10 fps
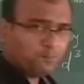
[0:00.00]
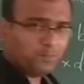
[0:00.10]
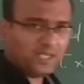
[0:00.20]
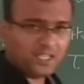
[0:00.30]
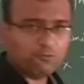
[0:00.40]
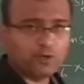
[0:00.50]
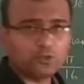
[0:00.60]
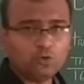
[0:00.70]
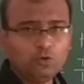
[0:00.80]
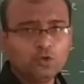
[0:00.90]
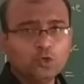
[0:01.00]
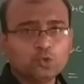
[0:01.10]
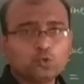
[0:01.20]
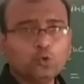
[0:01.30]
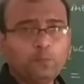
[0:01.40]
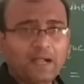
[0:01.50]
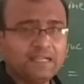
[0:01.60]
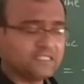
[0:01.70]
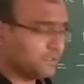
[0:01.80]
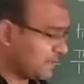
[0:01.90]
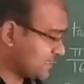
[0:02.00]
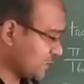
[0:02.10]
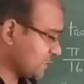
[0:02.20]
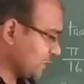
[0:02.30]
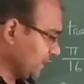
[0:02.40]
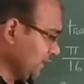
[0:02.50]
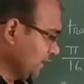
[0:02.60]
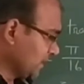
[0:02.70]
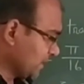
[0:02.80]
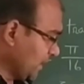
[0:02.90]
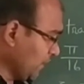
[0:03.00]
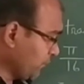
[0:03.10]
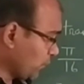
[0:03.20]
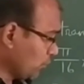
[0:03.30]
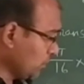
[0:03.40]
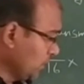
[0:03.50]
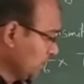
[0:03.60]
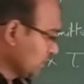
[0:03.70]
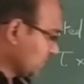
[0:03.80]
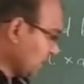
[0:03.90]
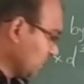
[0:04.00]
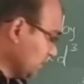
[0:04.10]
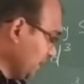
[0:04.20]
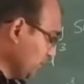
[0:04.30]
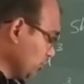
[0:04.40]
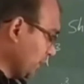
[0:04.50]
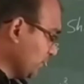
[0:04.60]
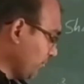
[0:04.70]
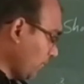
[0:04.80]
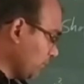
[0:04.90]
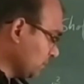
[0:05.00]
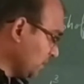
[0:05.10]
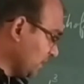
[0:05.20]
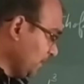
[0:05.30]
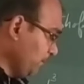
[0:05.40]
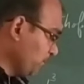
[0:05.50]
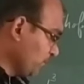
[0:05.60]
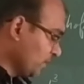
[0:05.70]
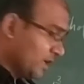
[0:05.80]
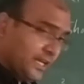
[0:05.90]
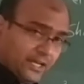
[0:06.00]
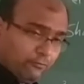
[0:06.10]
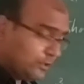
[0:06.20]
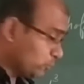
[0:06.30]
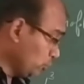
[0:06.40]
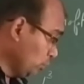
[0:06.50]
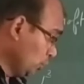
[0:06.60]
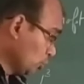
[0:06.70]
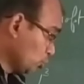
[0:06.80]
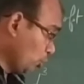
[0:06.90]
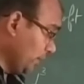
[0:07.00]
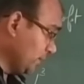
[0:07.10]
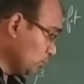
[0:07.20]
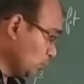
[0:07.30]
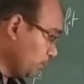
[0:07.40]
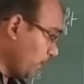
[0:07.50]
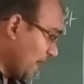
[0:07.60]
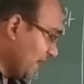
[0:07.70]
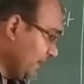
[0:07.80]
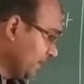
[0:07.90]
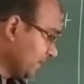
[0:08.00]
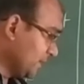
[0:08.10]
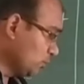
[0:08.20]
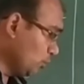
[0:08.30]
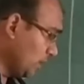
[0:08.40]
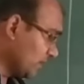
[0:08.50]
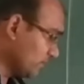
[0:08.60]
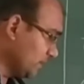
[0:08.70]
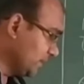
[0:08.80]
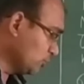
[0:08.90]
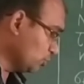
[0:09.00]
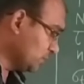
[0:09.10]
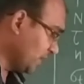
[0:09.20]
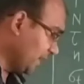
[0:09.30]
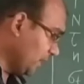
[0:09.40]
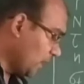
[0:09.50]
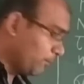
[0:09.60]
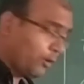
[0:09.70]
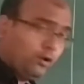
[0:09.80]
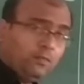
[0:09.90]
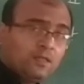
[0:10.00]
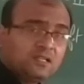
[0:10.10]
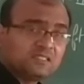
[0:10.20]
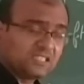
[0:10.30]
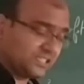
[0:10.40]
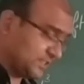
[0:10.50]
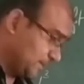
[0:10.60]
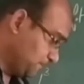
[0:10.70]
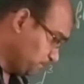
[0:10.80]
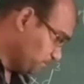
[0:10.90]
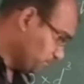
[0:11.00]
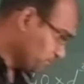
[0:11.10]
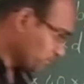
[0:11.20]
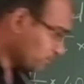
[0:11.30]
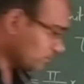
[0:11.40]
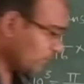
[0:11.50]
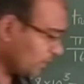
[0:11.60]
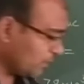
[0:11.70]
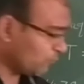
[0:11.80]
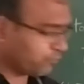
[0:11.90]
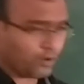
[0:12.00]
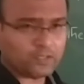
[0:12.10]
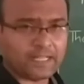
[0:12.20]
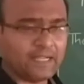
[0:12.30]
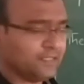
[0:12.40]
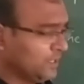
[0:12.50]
P equal to 2 pi mt by 60. Therefore 30 to 10 power 3 equal to 2 into pi into 100 into T upon 60. For that,